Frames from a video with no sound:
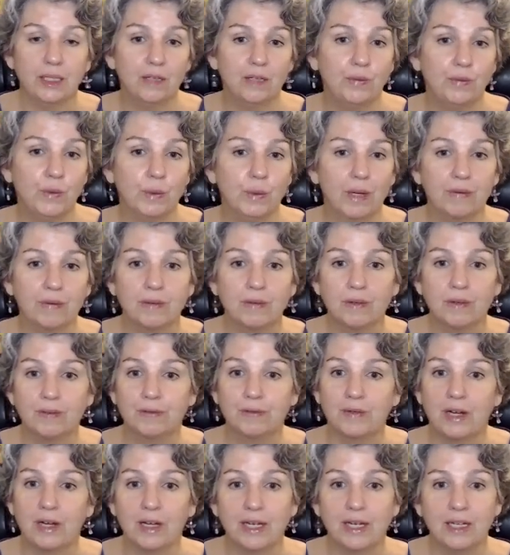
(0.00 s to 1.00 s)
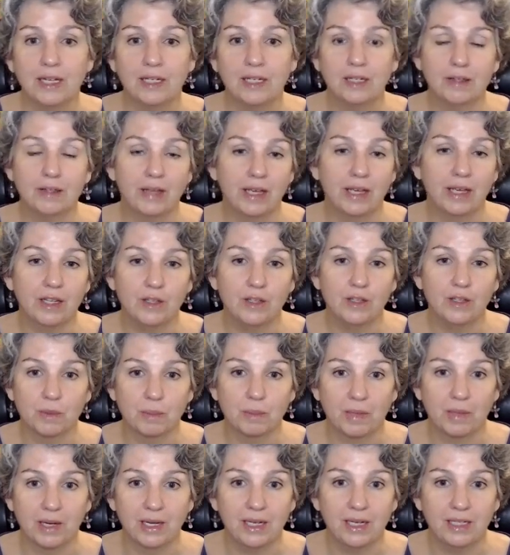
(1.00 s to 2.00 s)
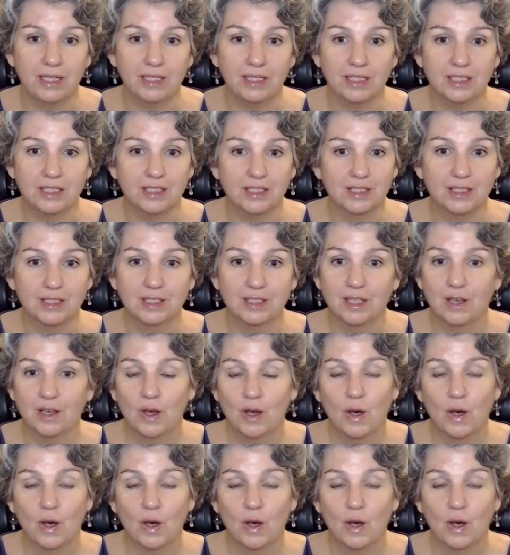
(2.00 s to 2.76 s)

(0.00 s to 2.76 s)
If you ever find that your mind is